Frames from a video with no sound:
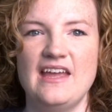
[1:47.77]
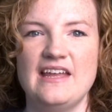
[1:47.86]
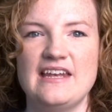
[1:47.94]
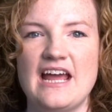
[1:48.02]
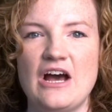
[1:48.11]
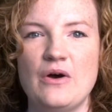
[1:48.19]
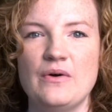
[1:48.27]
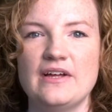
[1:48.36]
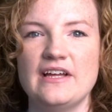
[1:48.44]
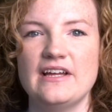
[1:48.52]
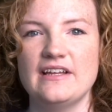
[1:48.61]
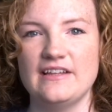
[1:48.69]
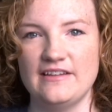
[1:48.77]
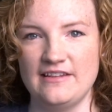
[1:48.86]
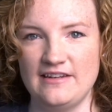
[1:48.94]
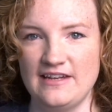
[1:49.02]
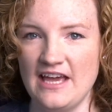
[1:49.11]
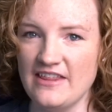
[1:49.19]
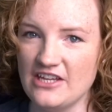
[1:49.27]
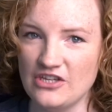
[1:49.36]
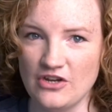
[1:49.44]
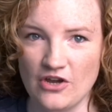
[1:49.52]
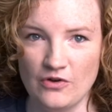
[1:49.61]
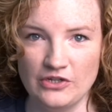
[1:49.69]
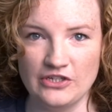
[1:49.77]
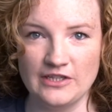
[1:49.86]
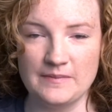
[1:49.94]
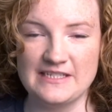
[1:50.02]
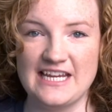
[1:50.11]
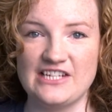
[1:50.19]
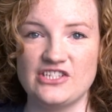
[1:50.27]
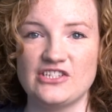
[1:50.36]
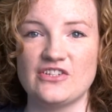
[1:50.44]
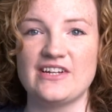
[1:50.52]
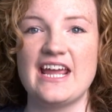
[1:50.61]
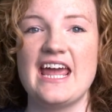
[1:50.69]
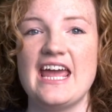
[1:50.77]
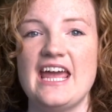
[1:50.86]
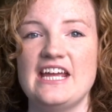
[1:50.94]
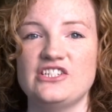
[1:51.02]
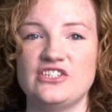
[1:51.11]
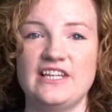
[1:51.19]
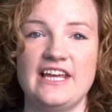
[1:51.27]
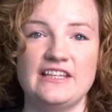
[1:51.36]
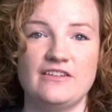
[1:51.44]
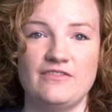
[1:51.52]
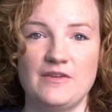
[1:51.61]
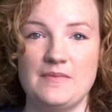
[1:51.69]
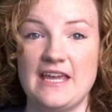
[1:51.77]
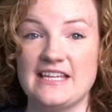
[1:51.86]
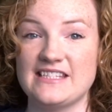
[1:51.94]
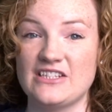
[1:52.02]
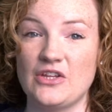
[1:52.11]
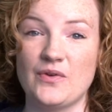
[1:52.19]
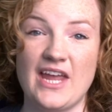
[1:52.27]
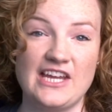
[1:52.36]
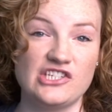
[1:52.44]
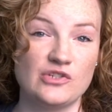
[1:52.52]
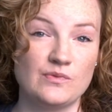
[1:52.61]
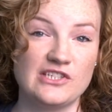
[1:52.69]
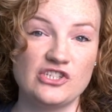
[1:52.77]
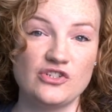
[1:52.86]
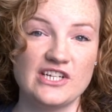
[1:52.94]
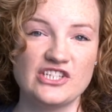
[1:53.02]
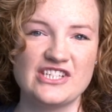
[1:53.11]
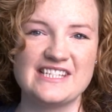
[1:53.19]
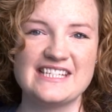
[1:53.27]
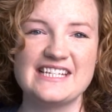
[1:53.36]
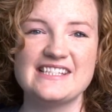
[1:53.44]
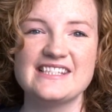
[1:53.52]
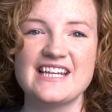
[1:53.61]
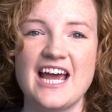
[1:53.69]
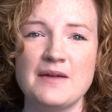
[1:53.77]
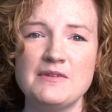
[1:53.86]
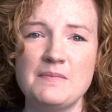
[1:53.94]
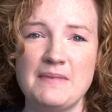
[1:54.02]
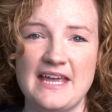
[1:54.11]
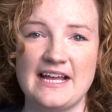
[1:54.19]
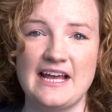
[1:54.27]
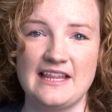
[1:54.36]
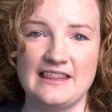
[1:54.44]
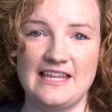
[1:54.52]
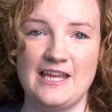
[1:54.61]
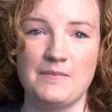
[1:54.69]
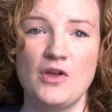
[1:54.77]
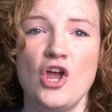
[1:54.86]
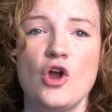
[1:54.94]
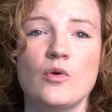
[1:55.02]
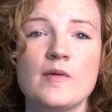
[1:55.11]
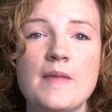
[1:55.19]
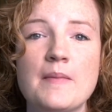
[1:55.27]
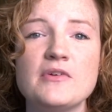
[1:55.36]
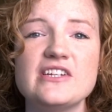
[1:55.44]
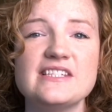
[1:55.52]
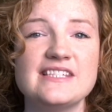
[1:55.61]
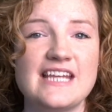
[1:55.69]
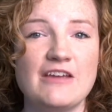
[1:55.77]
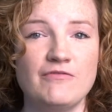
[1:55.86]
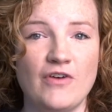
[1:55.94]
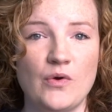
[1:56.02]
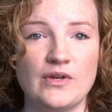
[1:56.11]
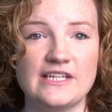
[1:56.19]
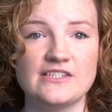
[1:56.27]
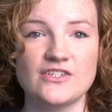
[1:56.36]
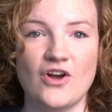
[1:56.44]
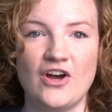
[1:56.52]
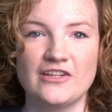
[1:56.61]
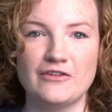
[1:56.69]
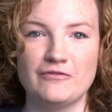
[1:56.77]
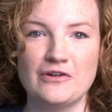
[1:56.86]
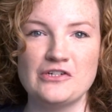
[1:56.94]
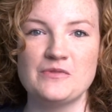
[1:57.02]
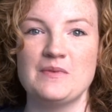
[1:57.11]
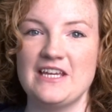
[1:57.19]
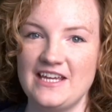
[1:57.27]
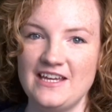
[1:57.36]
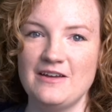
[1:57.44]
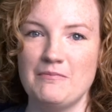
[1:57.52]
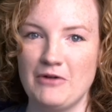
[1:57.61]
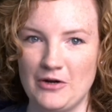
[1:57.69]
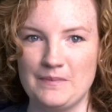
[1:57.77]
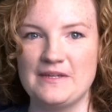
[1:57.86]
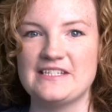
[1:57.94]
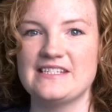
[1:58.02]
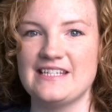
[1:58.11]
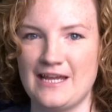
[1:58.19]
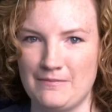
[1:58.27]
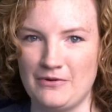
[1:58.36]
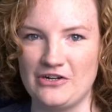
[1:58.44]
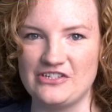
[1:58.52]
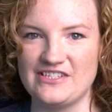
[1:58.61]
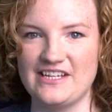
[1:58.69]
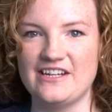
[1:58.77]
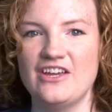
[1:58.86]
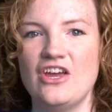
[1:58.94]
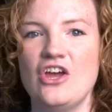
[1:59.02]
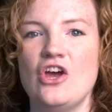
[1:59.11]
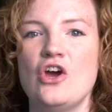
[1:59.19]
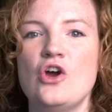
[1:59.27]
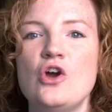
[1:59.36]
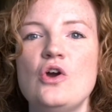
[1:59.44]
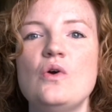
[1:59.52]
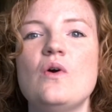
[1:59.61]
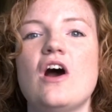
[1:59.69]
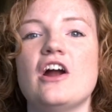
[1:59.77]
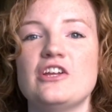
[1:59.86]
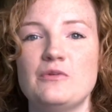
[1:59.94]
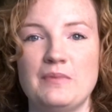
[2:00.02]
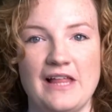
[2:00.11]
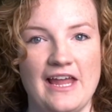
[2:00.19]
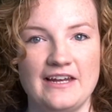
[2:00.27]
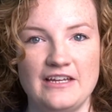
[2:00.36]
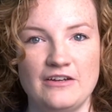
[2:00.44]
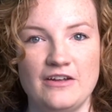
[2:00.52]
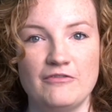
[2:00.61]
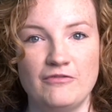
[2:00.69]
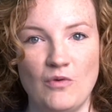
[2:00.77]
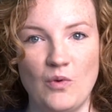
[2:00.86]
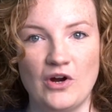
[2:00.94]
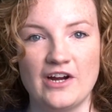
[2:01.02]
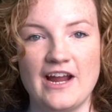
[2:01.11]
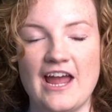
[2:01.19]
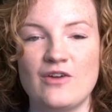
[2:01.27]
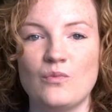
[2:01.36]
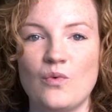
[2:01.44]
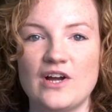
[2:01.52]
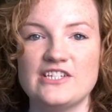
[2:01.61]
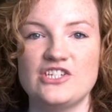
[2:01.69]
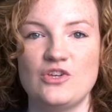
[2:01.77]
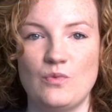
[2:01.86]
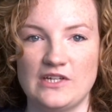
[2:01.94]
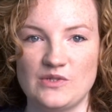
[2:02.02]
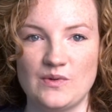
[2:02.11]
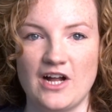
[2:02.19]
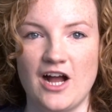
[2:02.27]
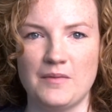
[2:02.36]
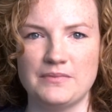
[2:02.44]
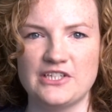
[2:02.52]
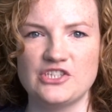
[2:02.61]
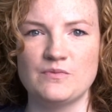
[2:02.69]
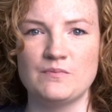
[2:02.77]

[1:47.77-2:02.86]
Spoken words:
Now that you know your limitations on age, length of VBS, and location restrictions, it's time to pick a theme. Remember to stay focused on the first P, purpose and person. Who are you planning for and what do you want to accomplish?